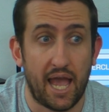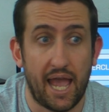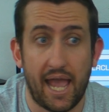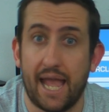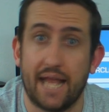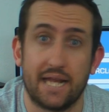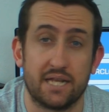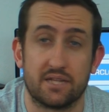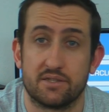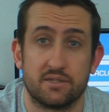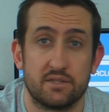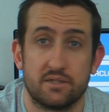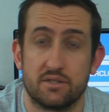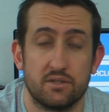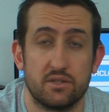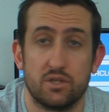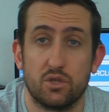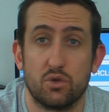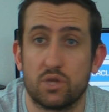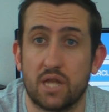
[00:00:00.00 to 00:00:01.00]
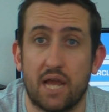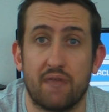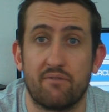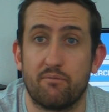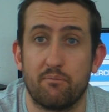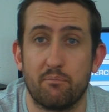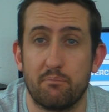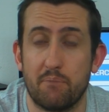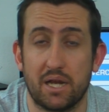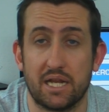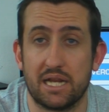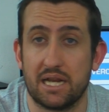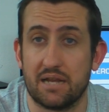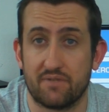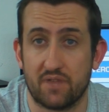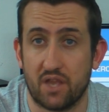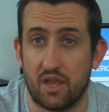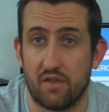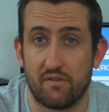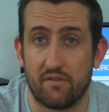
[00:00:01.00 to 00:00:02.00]
and you'd have money
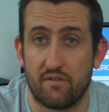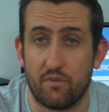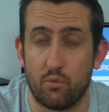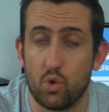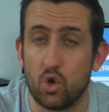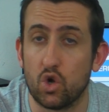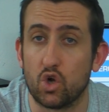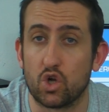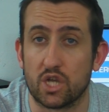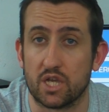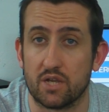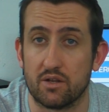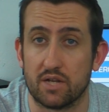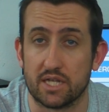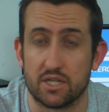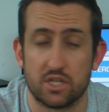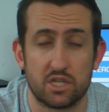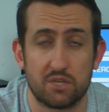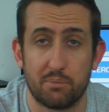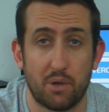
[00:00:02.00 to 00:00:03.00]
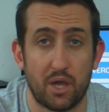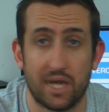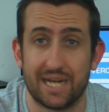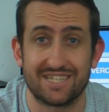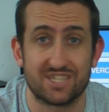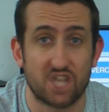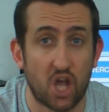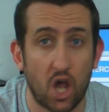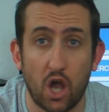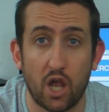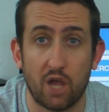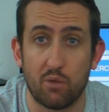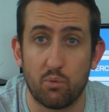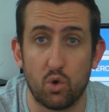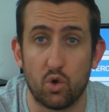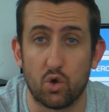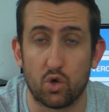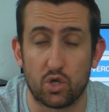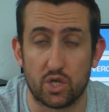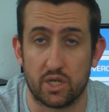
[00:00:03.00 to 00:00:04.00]
left over for water cooling. You could buy an entire
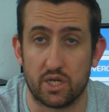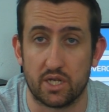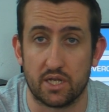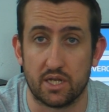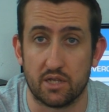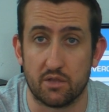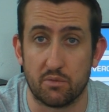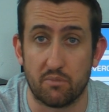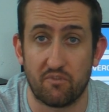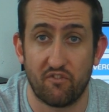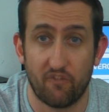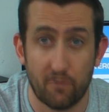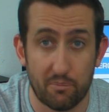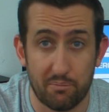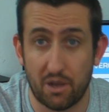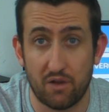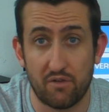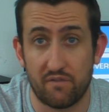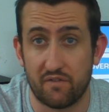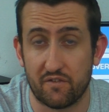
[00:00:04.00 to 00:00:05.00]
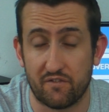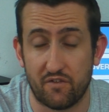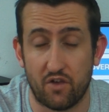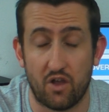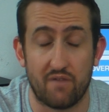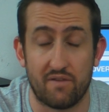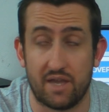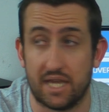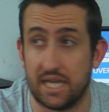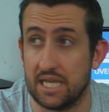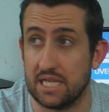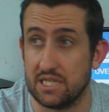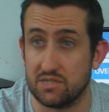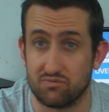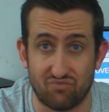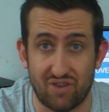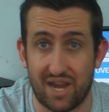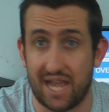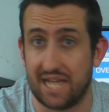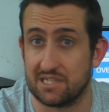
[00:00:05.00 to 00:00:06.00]
water cooling loop for both the 580s,
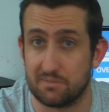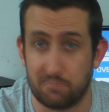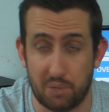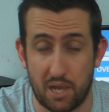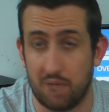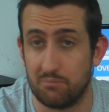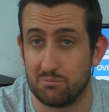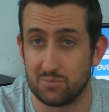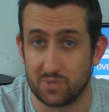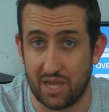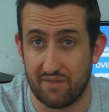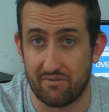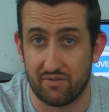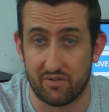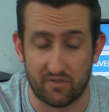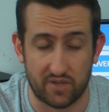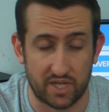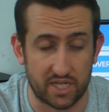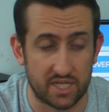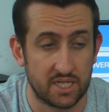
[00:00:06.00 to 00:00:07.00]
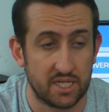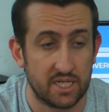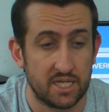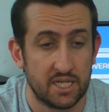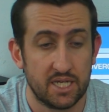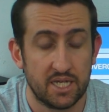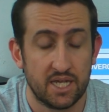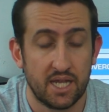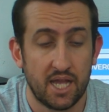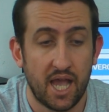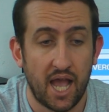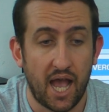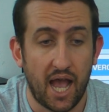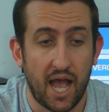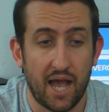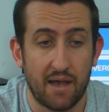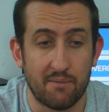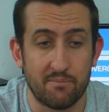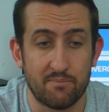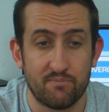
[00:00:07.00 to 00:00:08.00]
rads, pumps, everything.
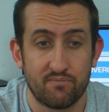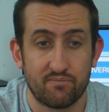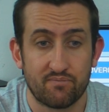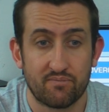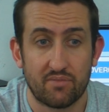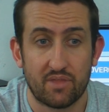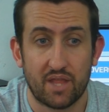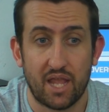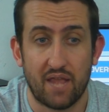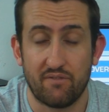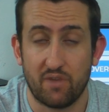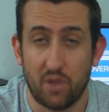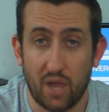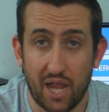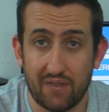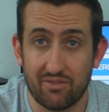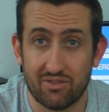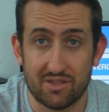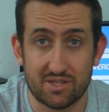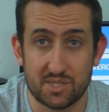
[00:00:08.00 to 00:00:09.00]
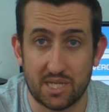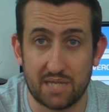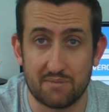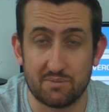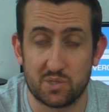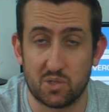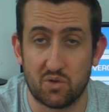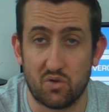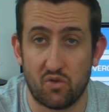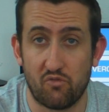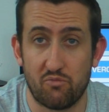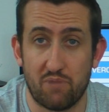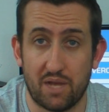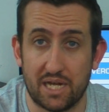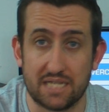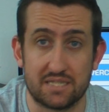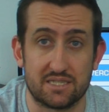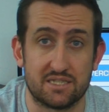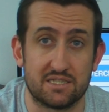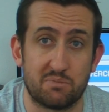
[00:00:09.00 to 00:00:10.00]
Um, if you had the same sort of
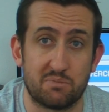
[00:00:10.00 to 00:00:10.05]
money to